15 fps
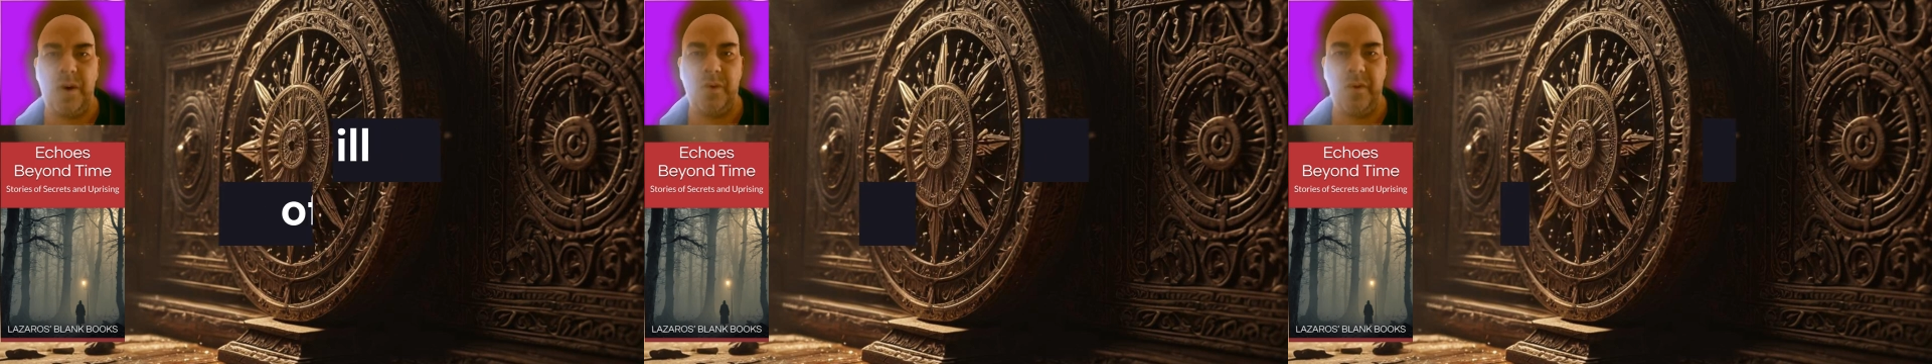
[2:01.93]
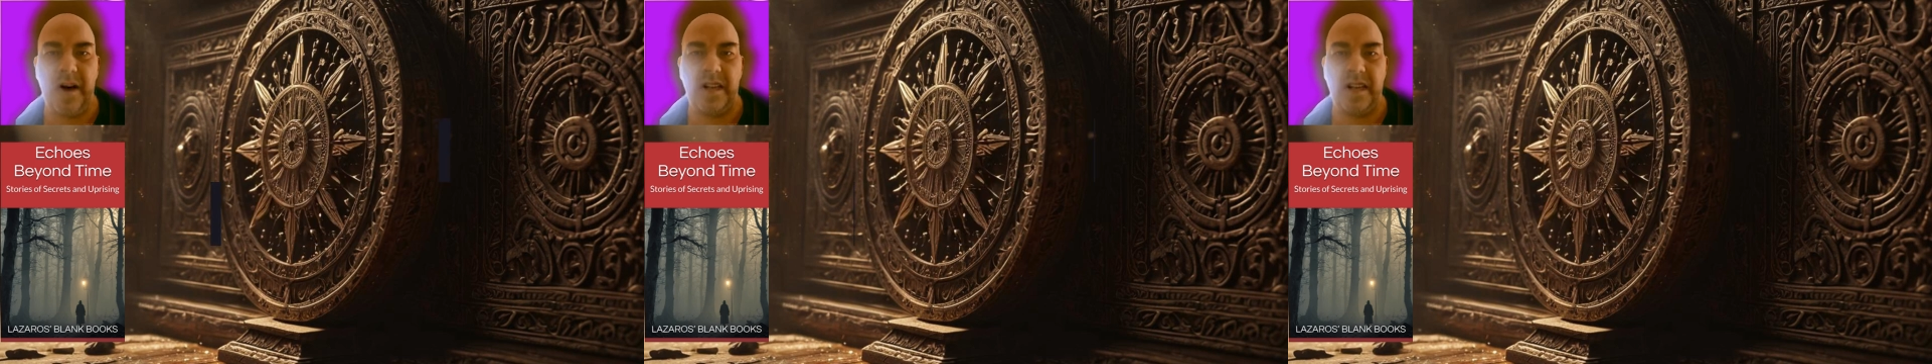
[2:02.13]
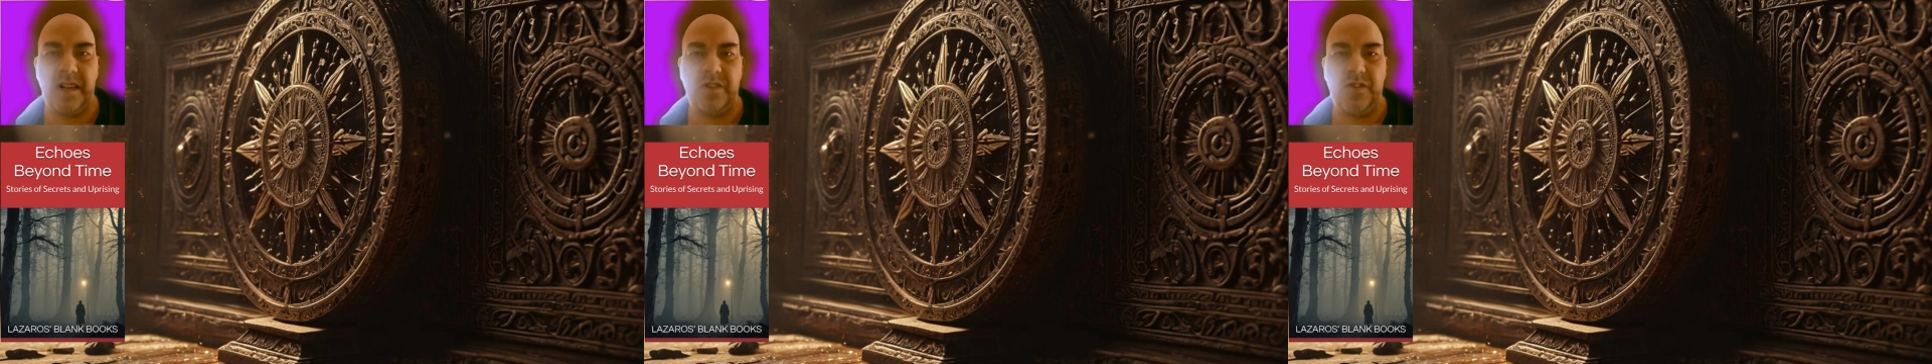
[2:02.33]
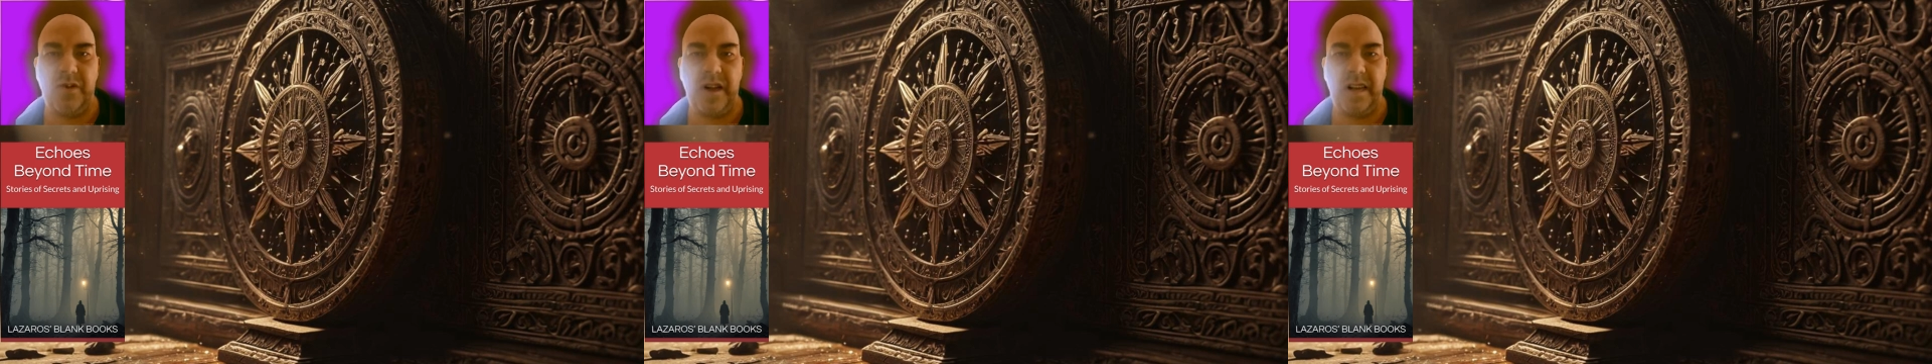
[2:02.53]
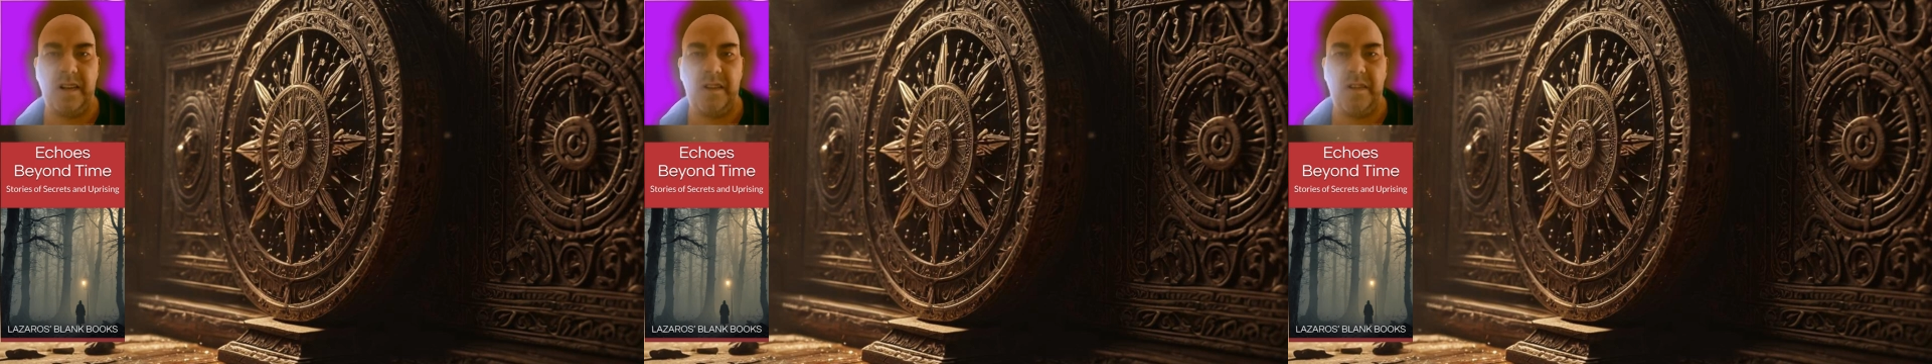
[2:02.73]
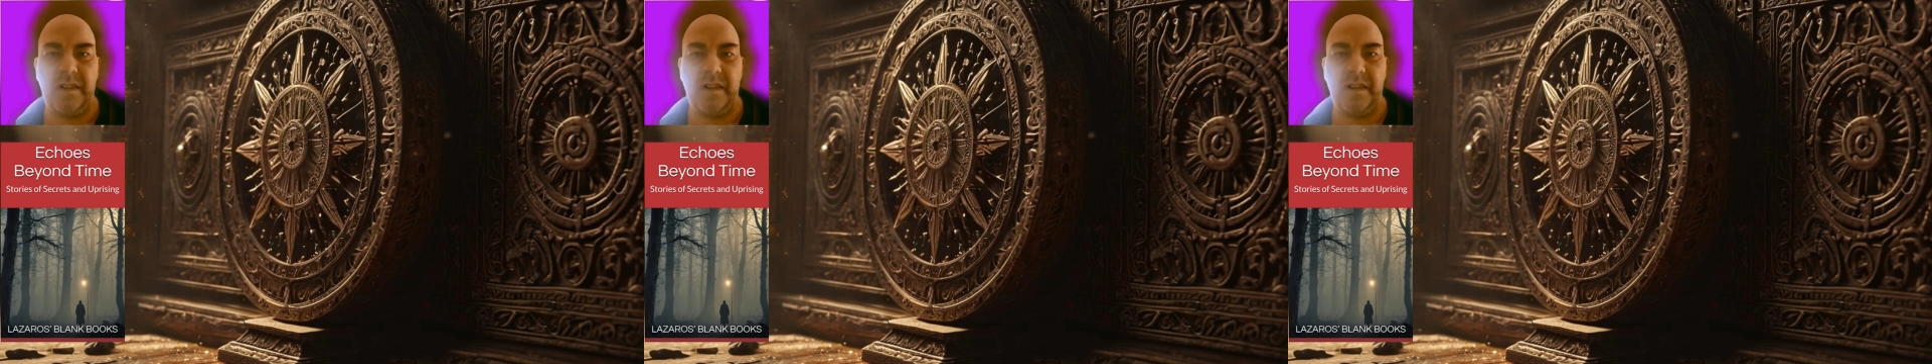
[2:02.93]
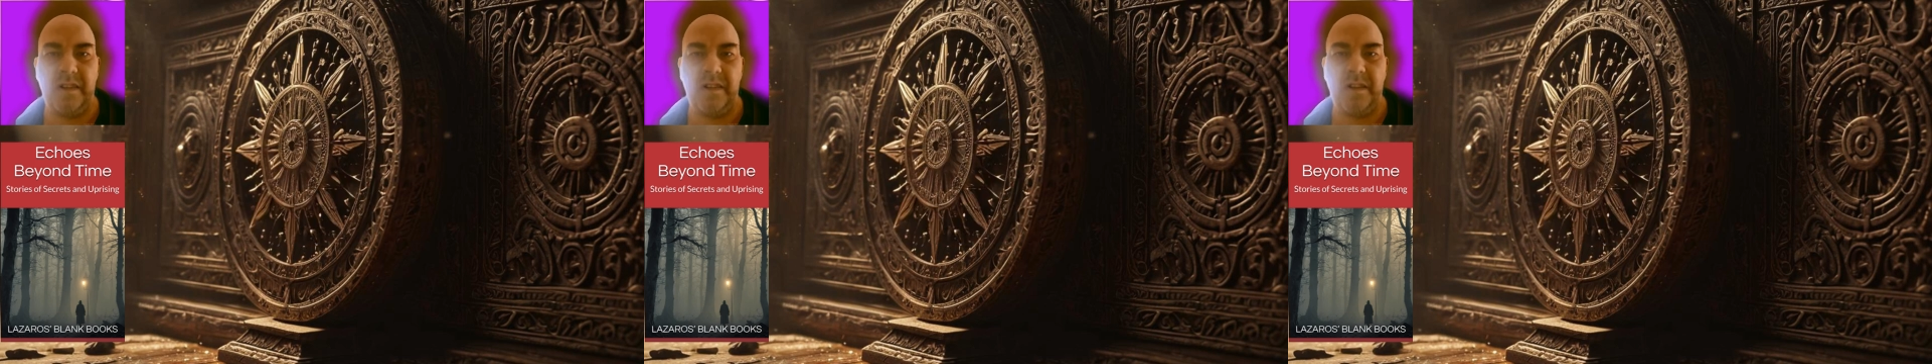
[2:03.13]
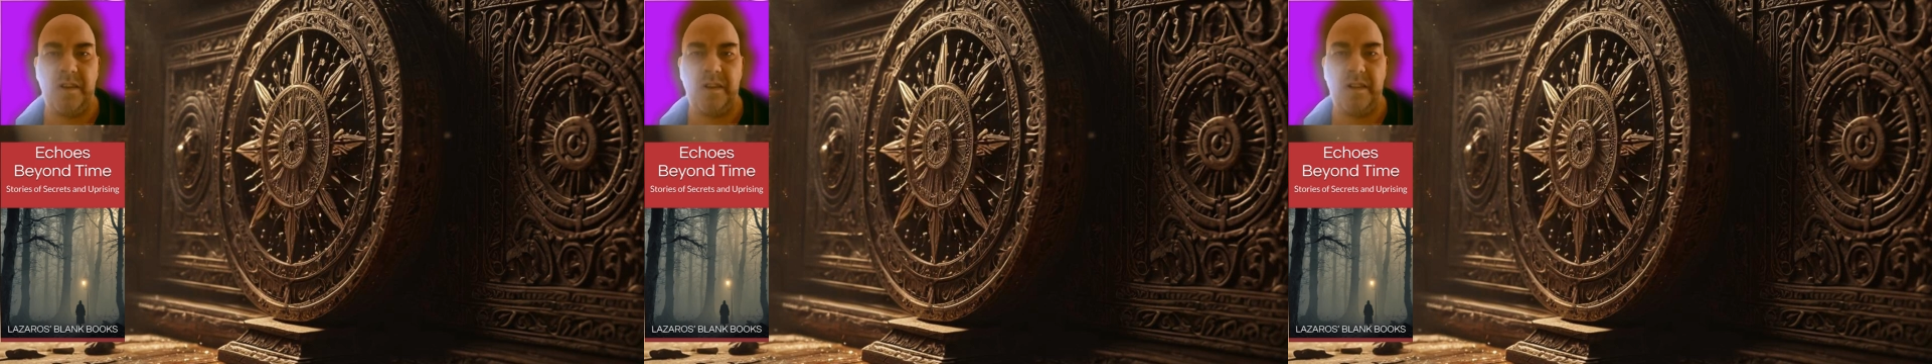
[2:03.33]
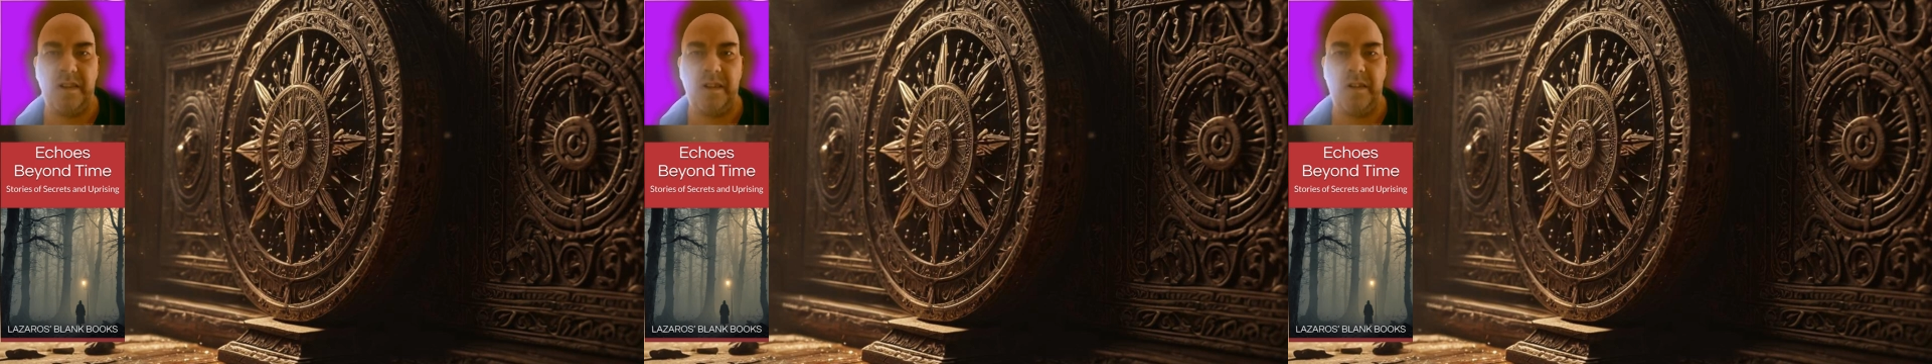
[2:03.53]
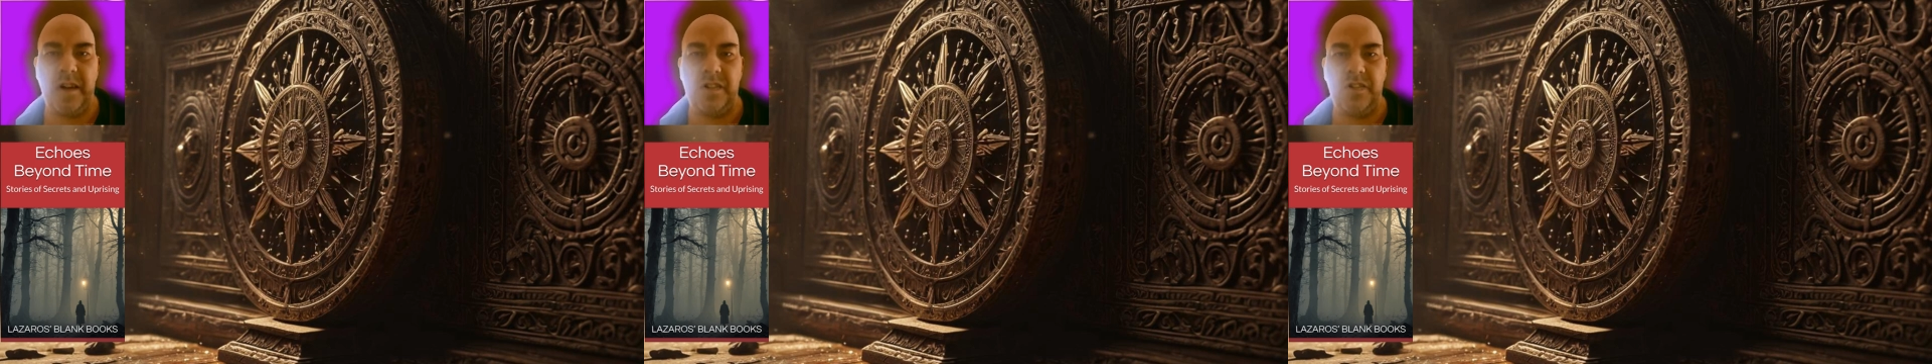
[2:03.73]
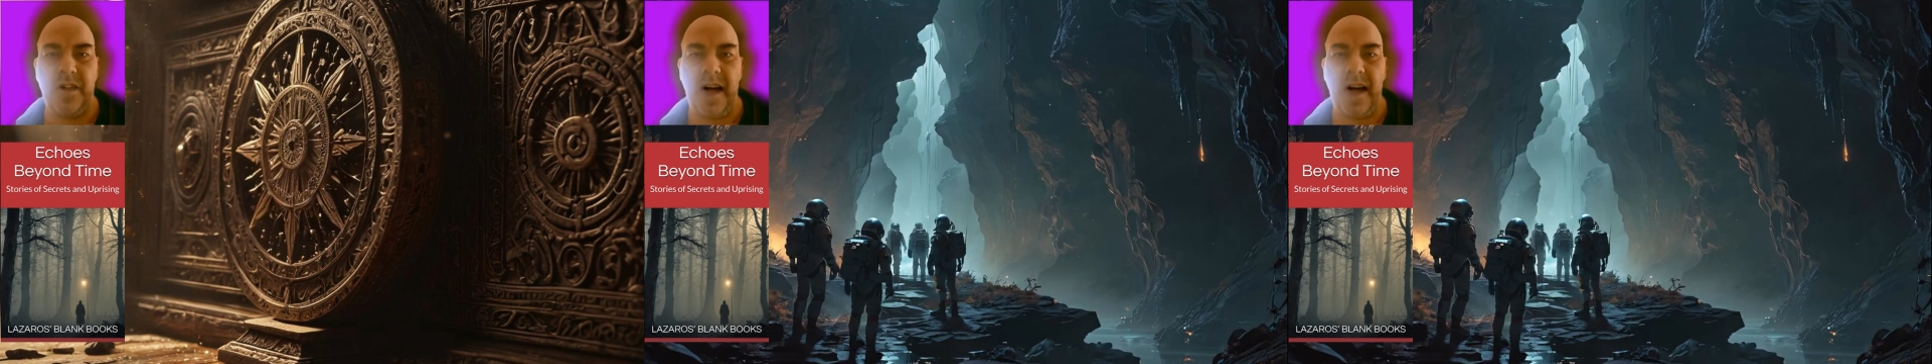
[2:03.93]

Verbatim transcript: rewrite history. The